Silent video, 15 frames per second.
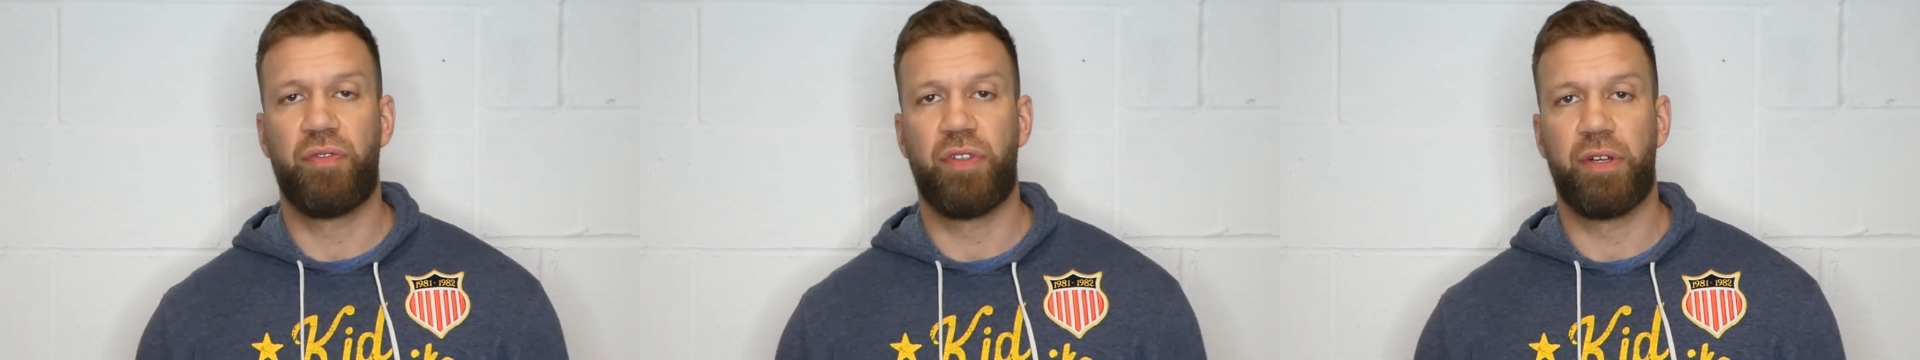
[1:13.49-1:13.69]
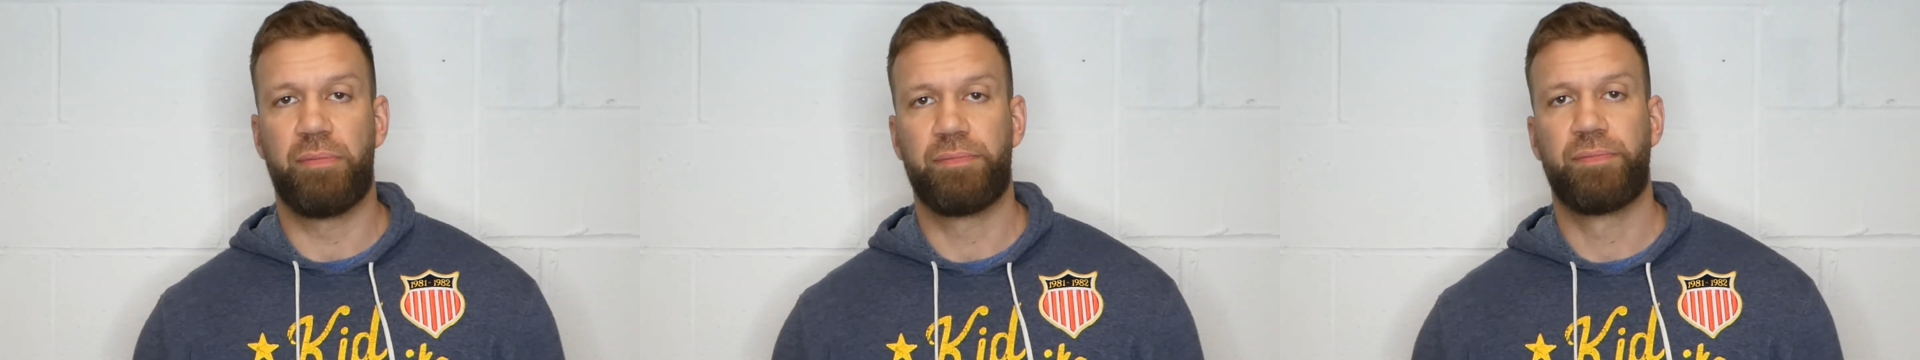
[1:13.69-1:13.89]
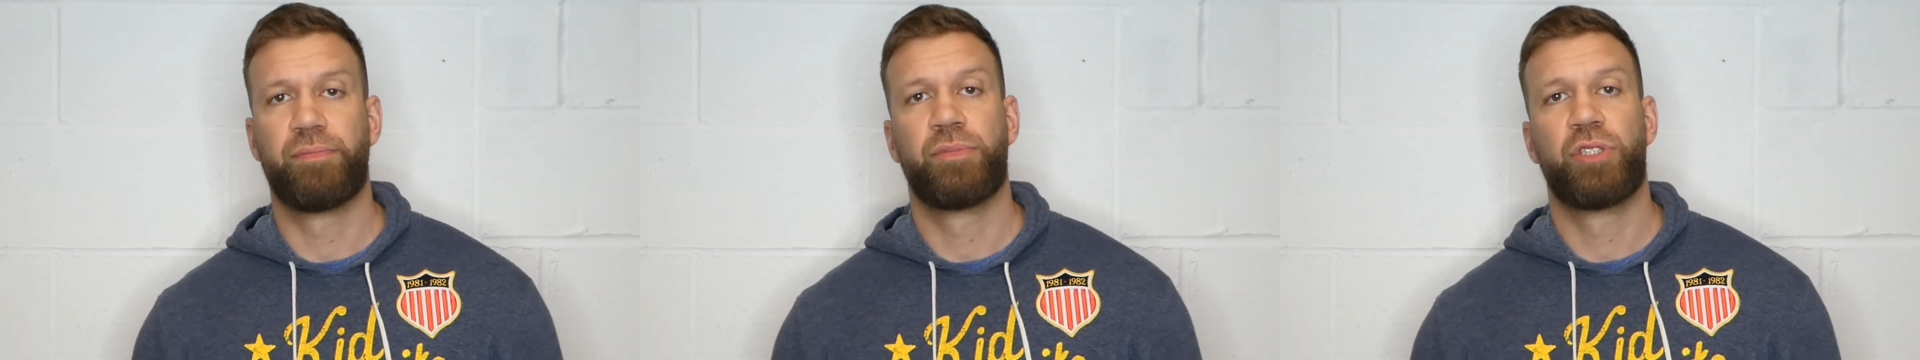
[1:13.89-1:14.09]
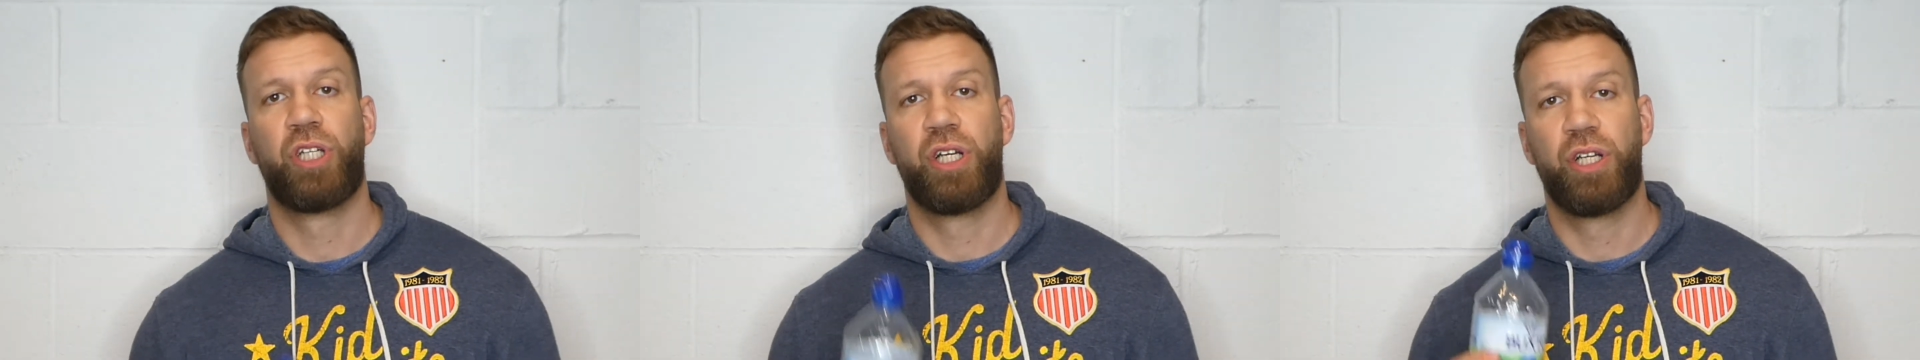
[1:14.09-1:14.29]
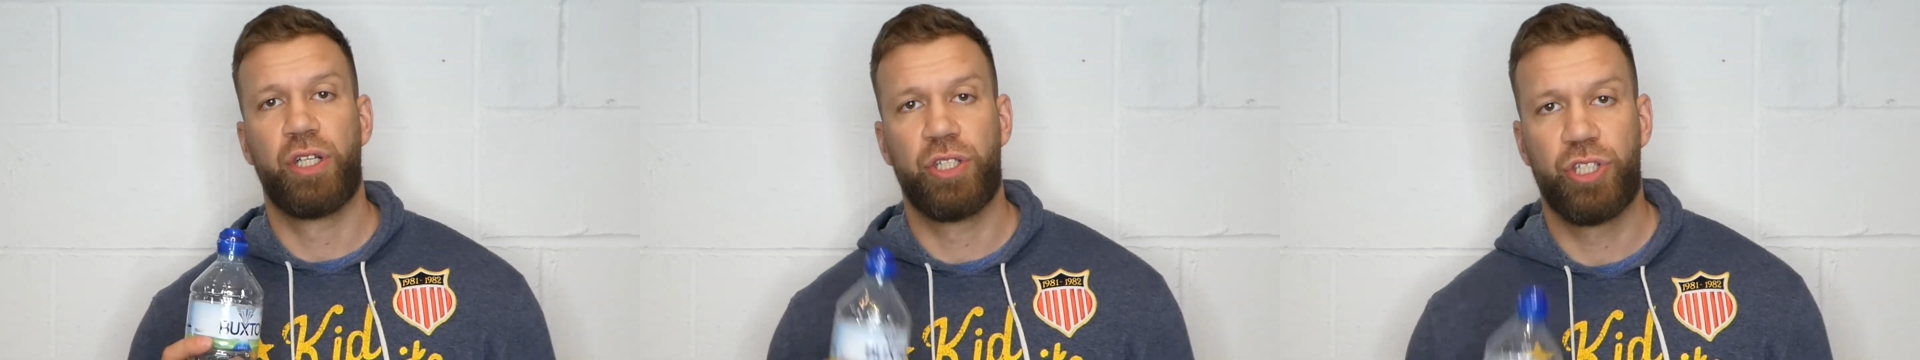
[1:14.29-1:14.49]
them.
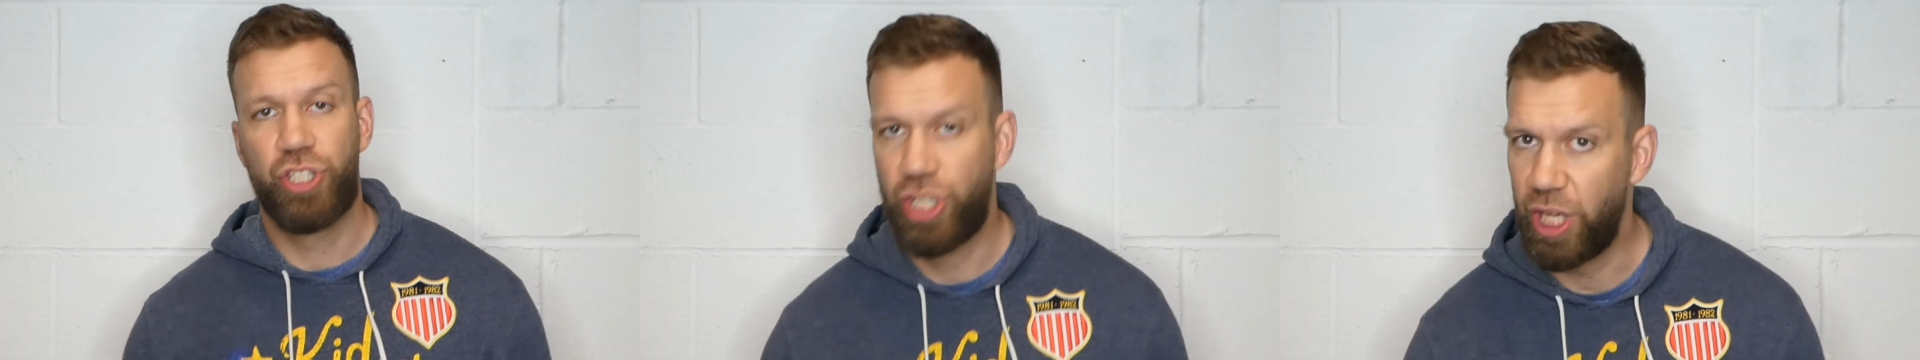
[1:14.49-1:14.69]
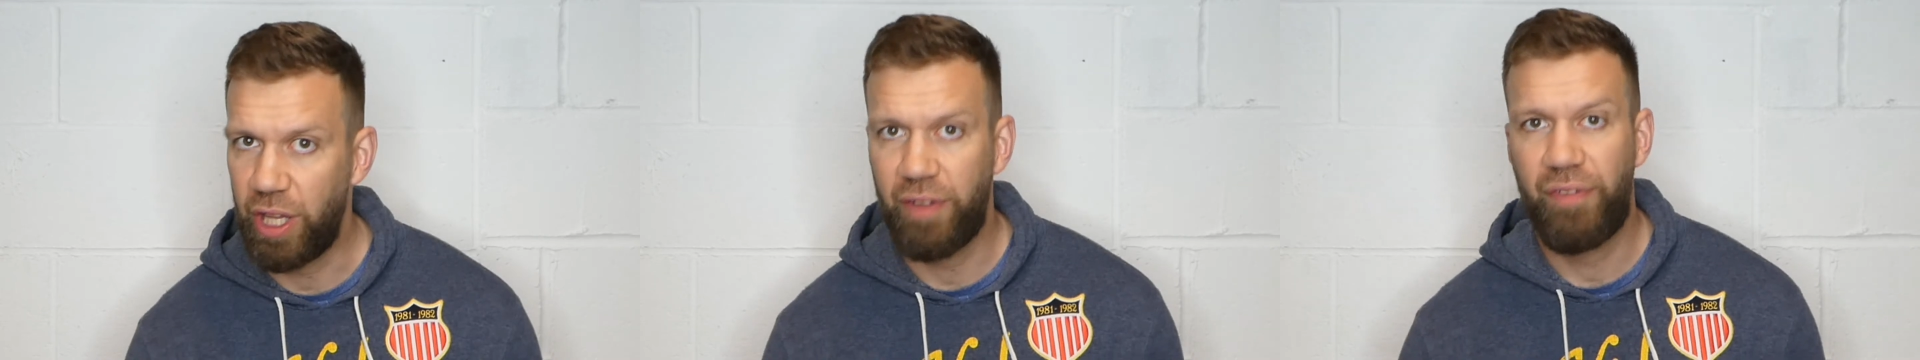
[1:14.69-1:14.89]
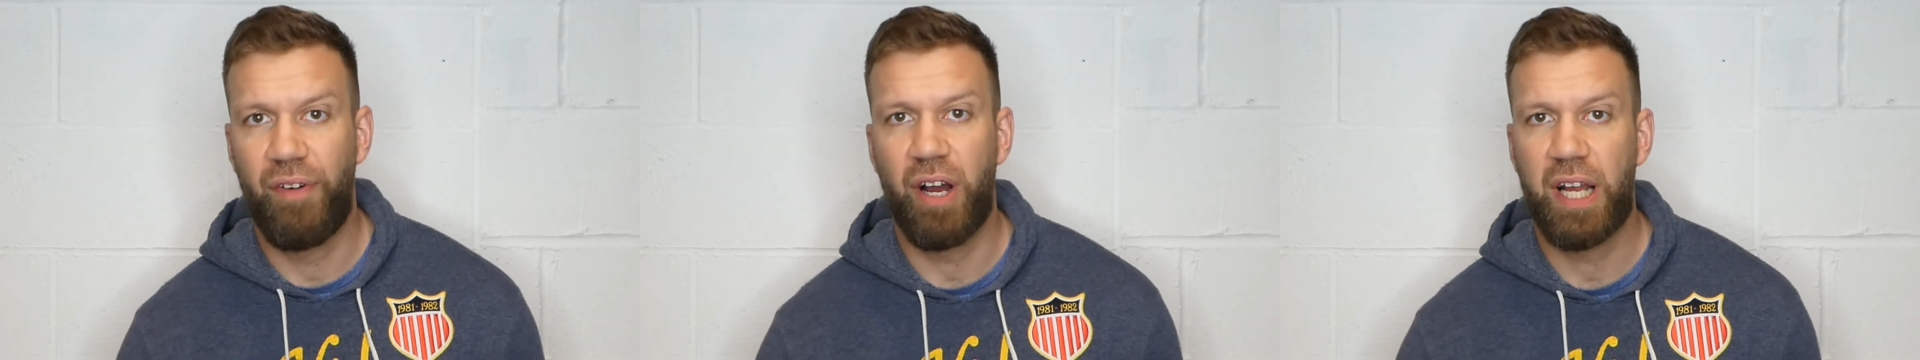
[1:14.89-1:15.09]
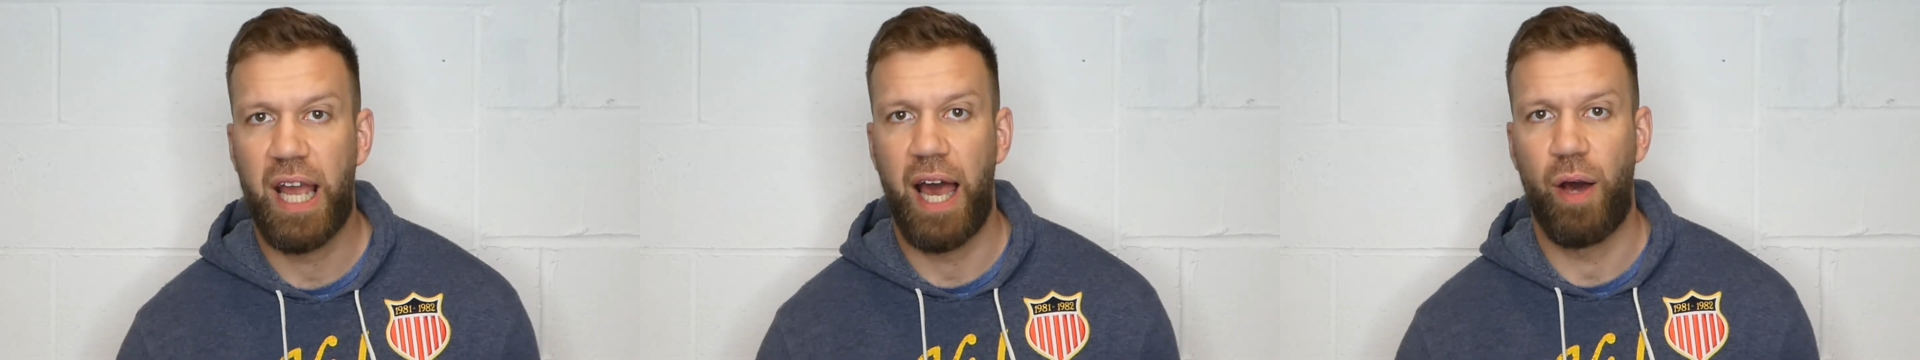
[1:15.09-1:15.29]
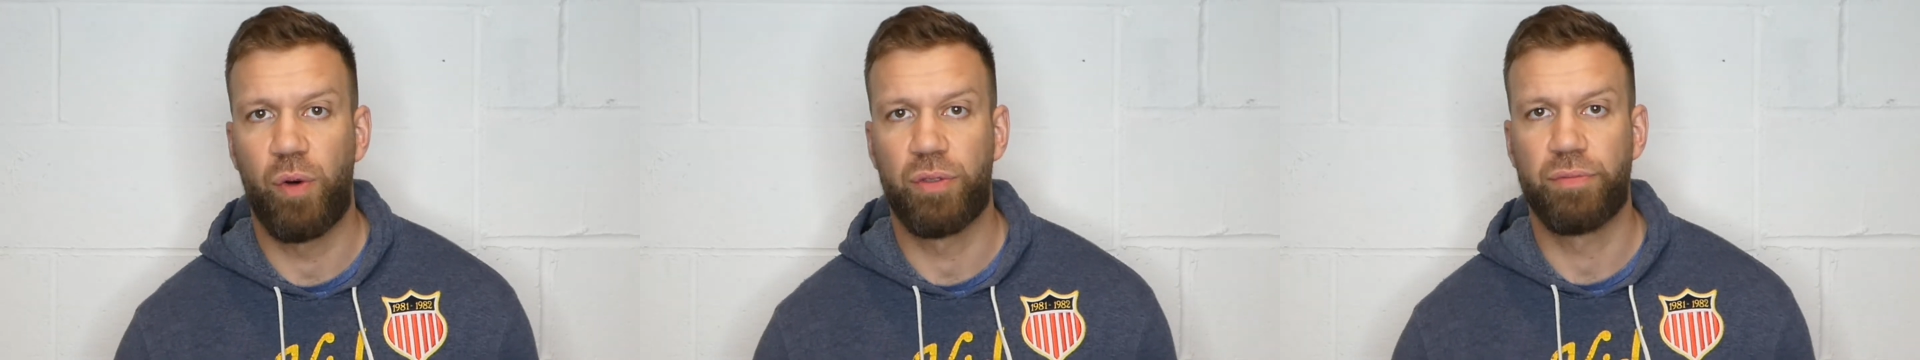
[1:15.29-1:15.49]
Chill the fuck
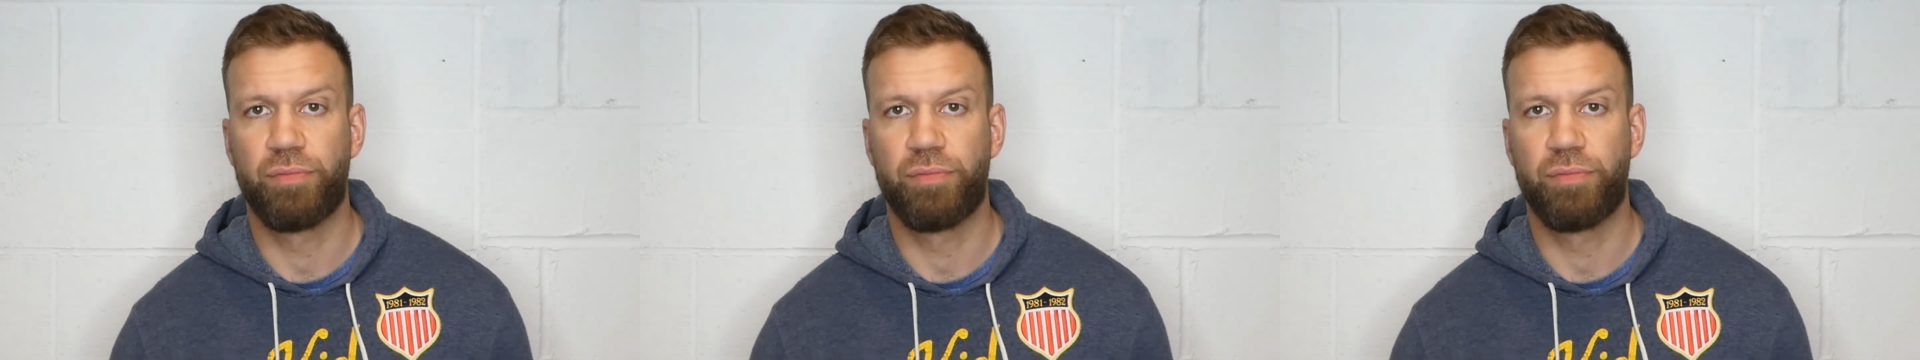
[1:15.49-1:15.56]
out.